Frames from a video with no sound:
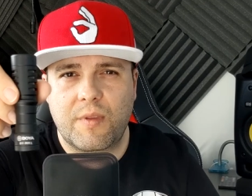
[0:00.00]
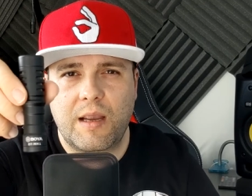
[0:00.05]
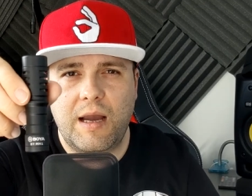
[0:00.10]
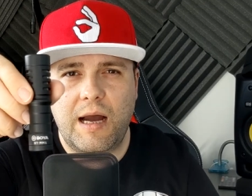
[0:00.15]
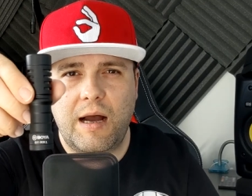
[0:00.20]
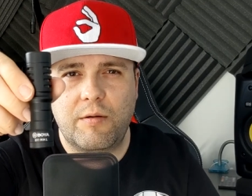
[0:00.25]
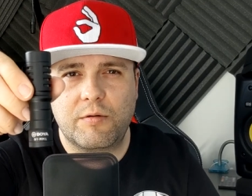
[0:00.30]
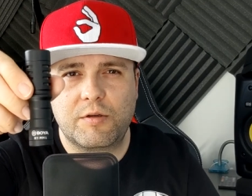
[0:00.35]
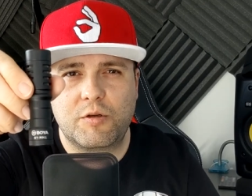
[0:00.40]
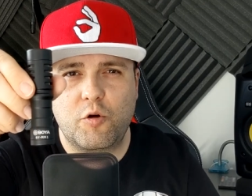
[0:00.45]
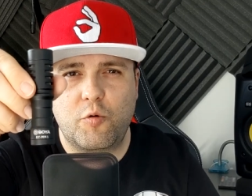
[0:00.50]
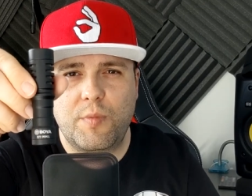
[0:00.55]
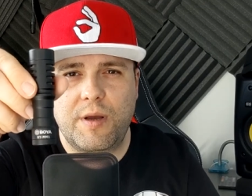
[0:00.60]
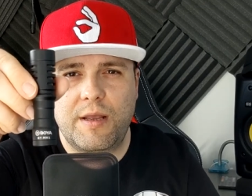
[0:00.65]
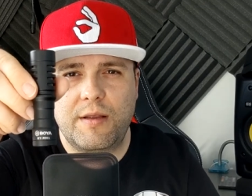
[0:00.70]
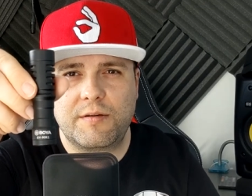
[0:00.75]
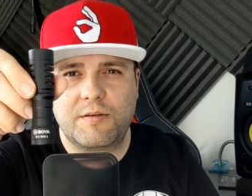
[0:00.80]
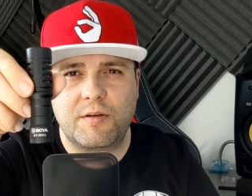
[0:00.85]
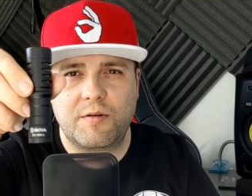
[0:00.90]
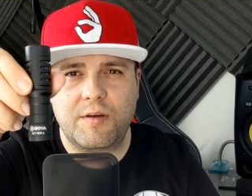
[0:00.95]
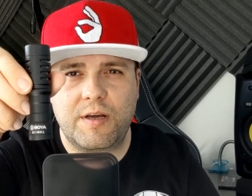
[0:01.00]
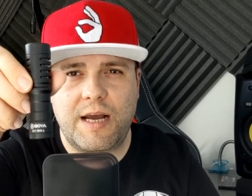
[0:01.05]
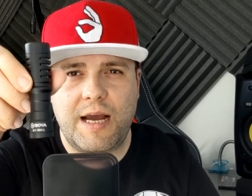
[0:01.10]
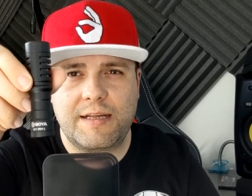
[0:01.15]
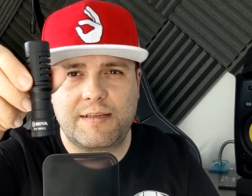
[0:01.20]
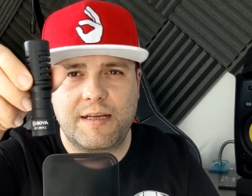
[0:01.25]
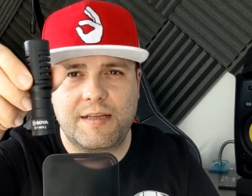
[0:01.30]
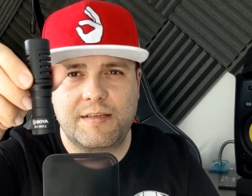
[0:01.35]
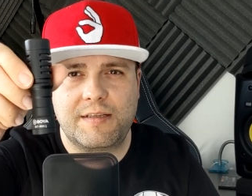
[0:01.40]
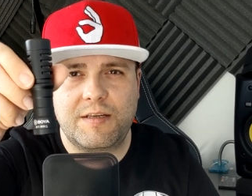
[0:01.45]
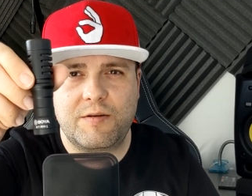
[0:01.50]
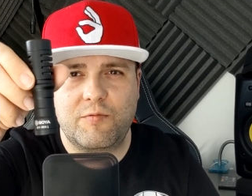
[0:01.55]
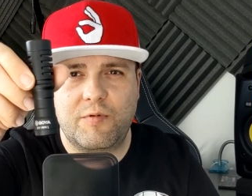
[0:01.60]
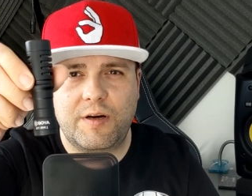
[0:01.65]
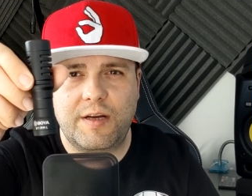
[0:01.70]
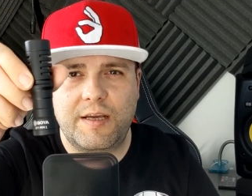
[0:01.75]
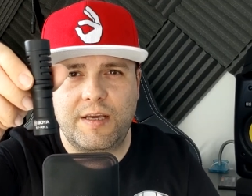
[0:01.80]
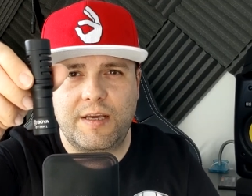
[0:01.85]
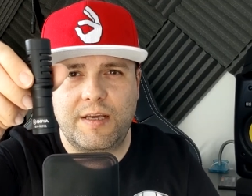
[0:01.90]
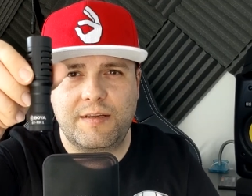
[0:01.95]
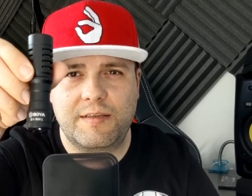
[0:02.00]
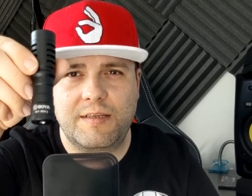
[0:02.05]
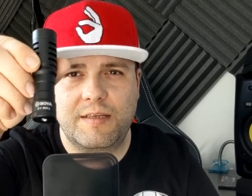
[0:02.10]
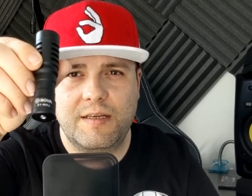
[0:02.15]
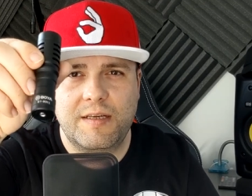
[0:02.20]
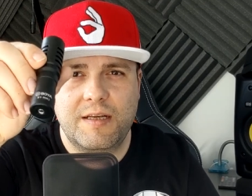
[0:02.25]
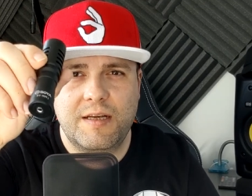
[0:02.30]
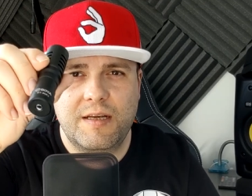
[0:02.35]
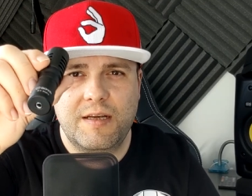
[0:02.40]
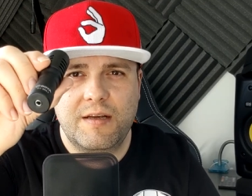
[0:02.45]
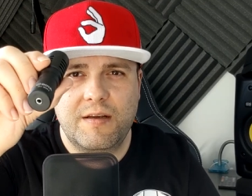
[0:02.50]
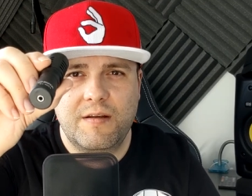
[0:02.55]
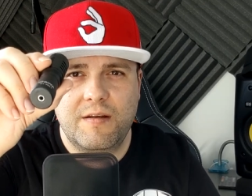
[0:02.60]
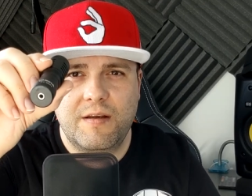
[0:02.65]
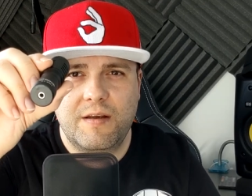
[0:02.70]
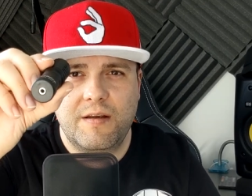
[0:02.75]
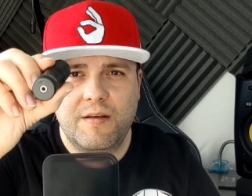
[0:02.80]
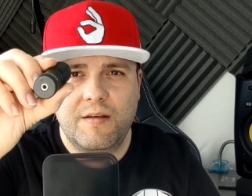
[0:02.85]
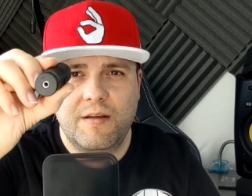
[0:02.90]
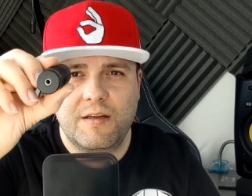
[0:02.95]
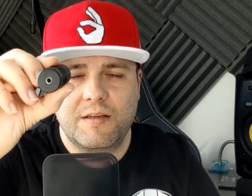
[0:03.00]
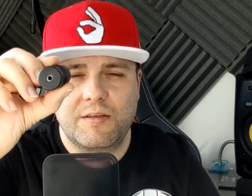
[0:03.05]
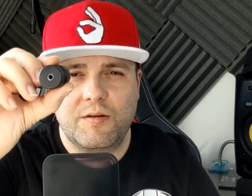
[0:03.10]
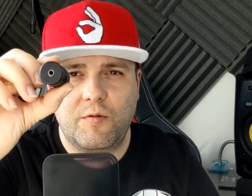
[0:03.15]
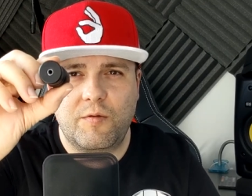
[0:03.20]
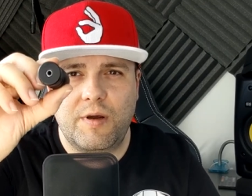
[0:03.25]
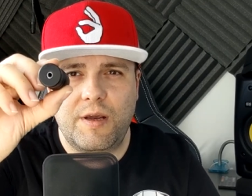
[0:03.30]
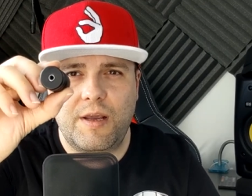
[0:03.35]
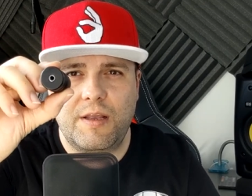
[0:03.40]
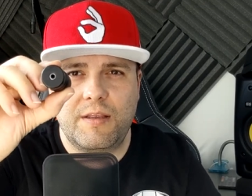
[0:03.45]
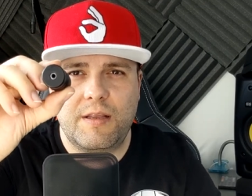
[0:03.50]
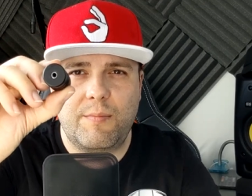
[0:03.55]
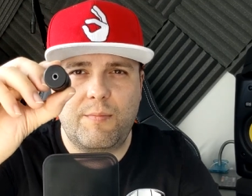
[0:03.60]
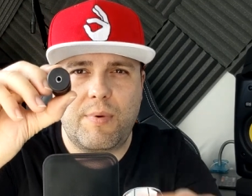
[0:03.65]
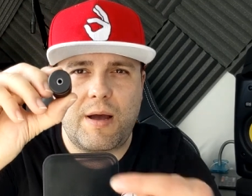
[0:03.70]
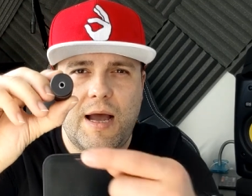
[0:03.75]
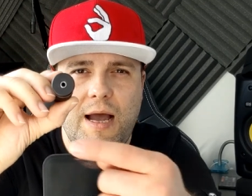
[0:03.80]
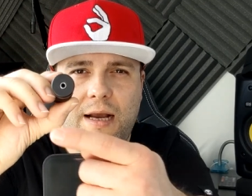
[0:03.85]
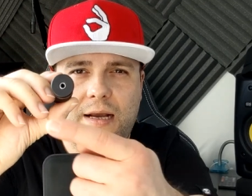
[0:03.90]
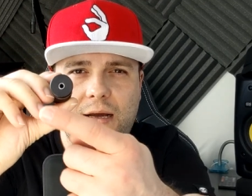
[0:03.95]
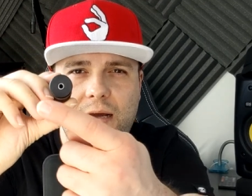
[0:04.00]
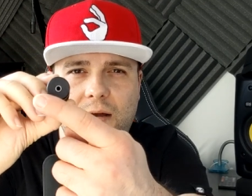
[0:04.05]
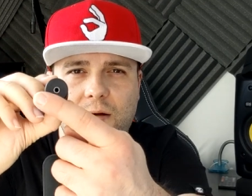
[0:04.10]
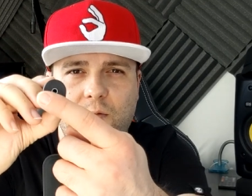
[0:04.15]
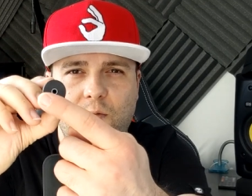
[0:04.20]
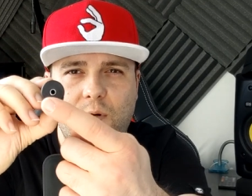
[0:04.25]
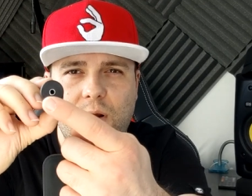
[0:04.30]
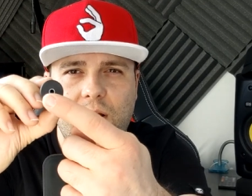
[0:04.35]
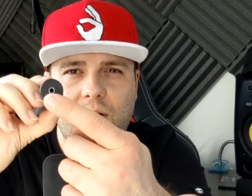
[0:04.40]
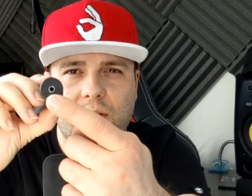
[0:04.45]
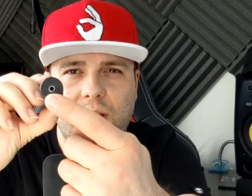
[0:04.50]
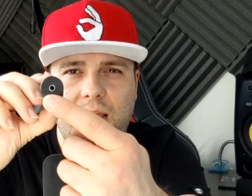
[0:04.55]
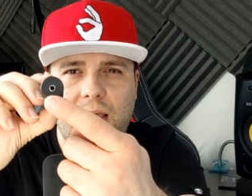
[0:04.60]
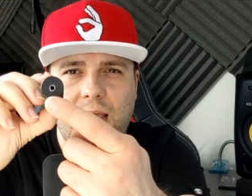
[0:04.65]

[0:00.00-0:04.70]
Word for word: I'll zoom in so you guys can see what it is. So in the back, we're gonna